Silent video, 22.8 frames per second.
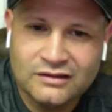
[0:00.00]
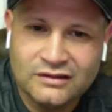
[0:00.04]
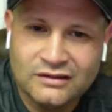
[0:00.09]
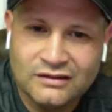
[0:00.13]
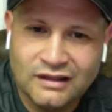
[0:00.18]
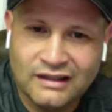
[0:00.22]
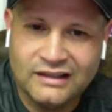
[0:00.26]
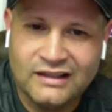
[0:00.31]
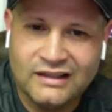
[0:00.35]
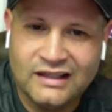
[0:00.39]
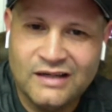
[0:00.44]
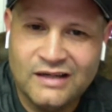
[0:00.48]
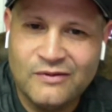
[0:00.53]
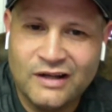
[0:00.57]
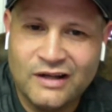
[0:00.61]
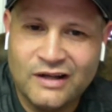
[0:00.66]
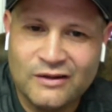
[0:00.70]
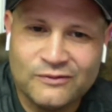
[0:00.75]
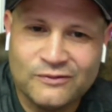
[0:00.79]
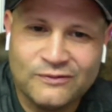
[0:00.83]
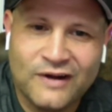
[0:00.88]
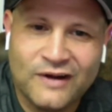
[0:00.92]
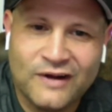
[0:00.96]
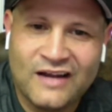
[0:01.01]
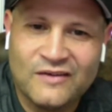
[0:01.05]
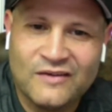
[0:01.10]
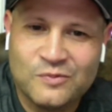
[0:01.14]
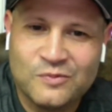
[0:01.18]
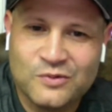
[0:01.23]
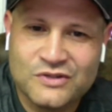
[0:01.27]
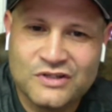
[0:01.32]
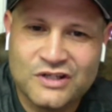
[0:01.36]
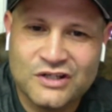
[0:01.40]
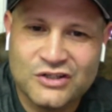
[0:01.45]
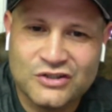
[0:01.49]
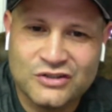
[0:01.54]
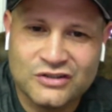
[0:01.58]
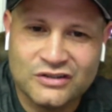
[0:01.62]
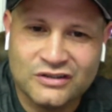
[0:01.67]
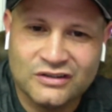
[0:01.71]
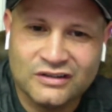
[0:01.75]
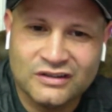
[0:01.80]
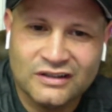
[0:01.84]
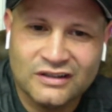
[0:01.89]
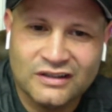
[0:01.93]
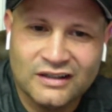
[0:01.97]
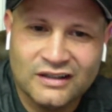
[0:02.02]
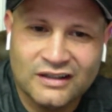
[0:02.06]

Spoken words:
Like, even at the 5 position,